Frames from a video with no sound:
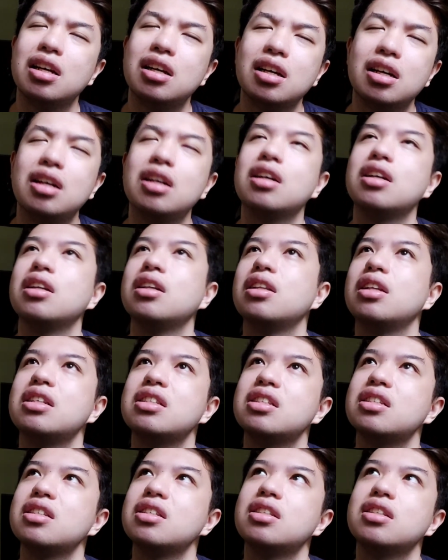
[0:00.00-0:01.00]
ah, uh,
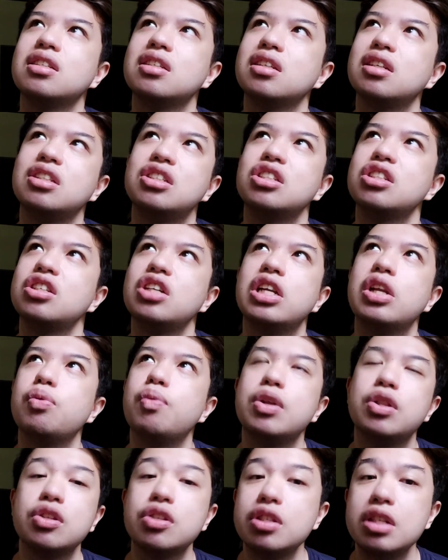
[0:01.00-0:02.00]
that's I just really
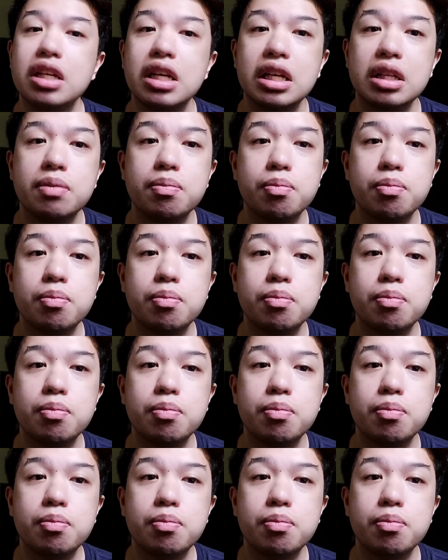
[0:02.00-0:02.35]
want to see